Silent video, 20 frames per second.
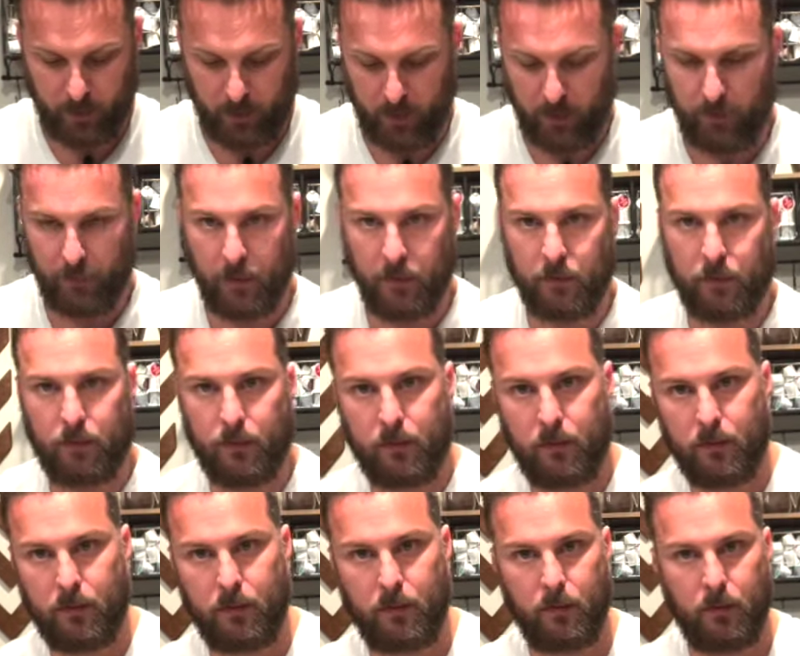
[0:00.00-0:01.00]
you've
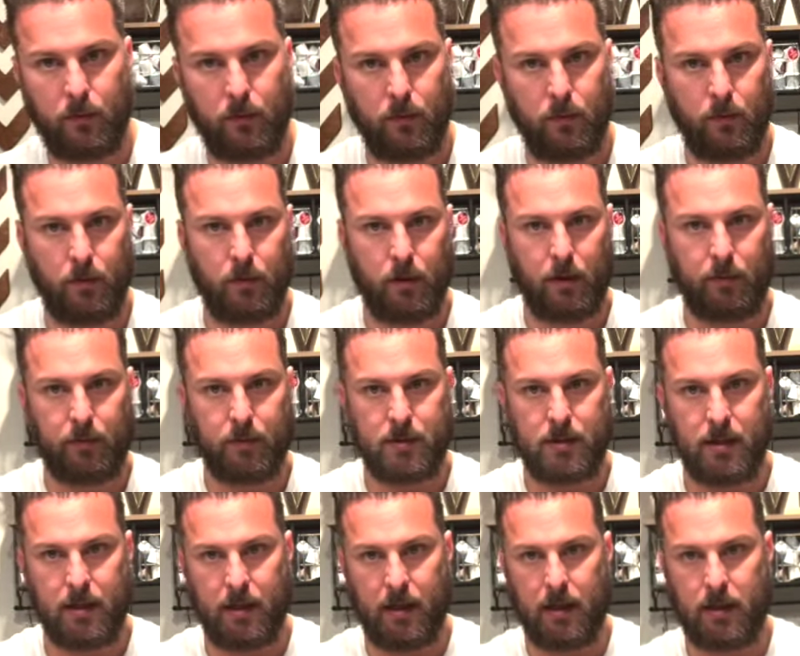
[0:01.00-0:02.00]
never
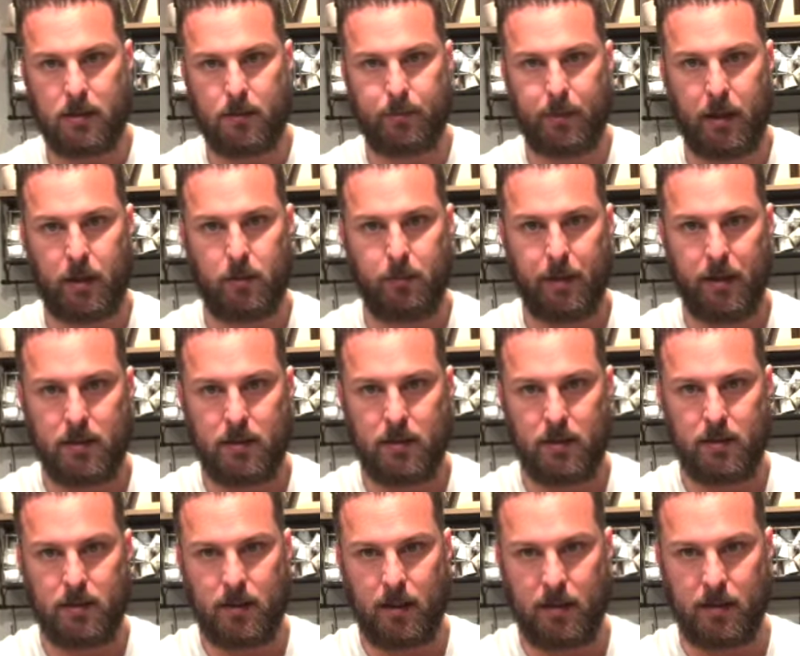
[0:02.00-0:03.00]
seen a Hasselback, you basically
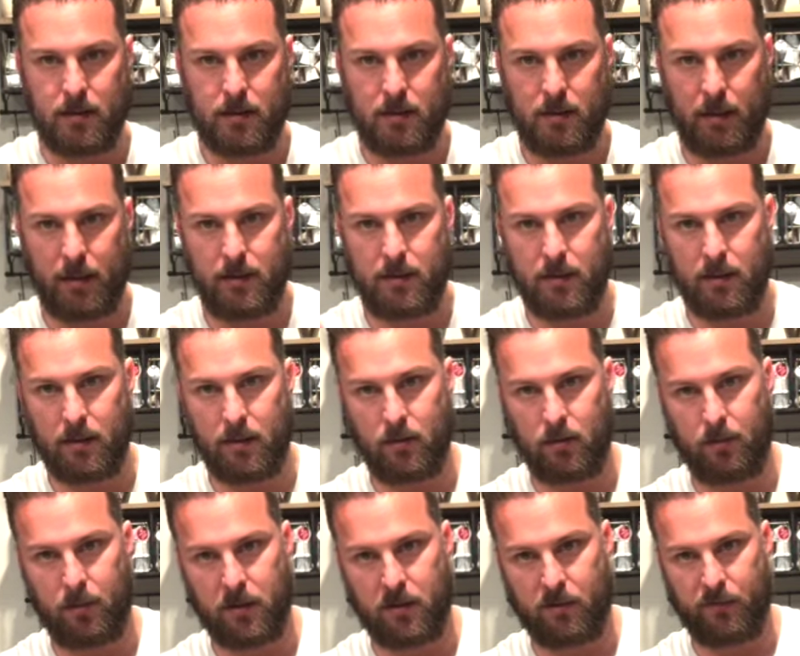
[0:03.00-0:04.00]
just kind of slice it into
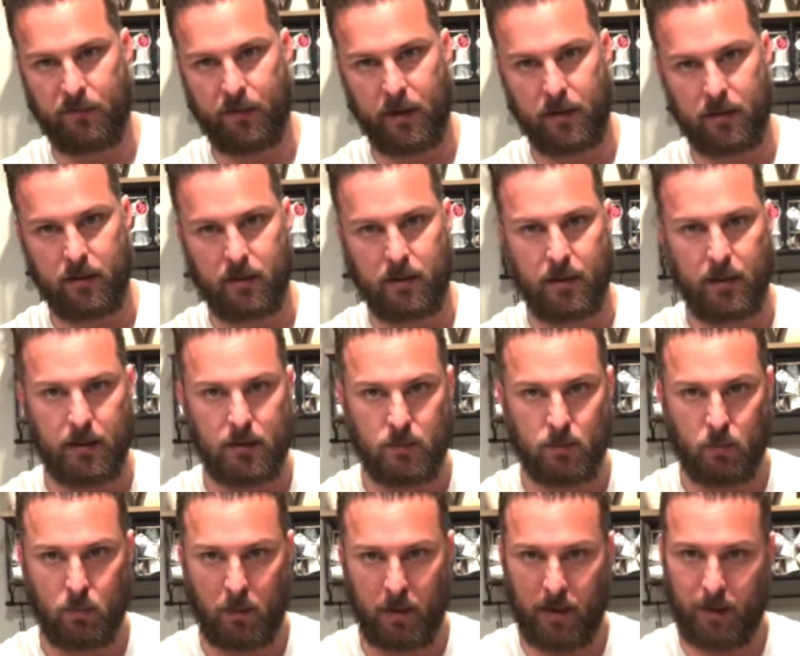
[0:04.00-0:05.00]
a bunch of feathered things.
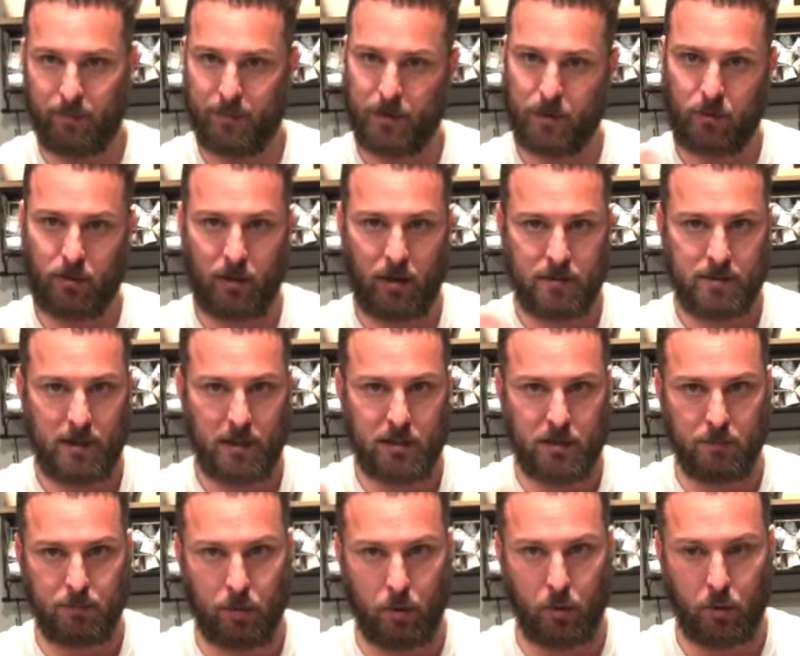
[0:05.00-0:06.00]
I'm gonna cross hatch
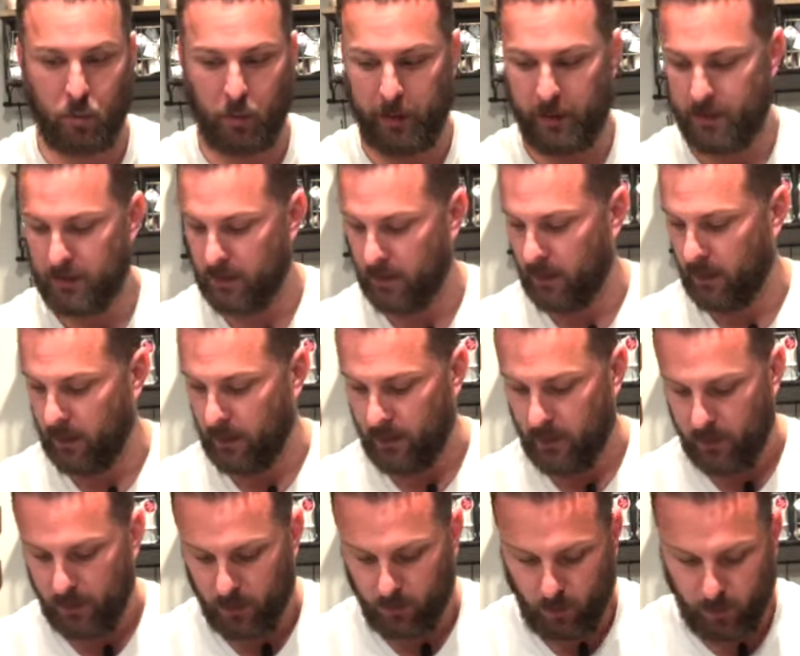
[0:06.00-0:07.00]
it both ways.
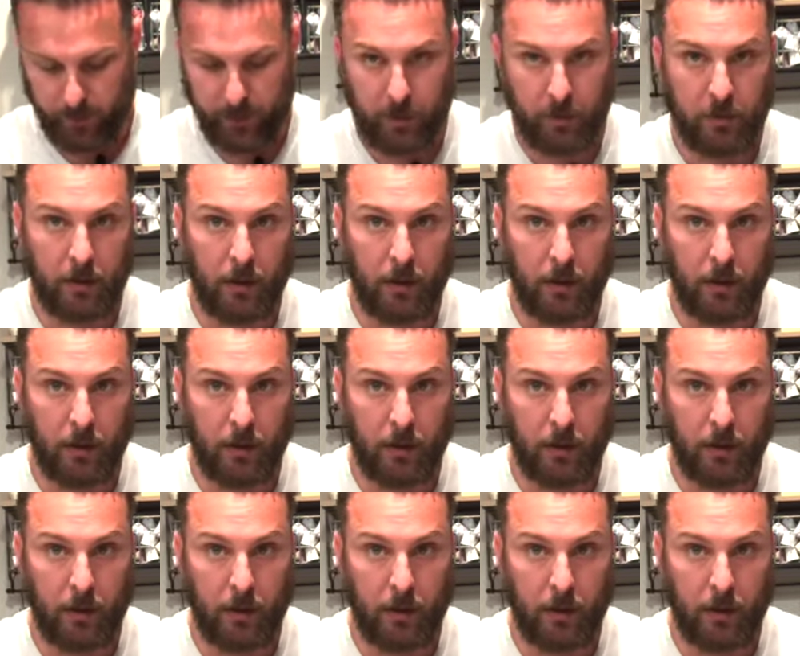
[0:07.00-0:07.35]
The way we do that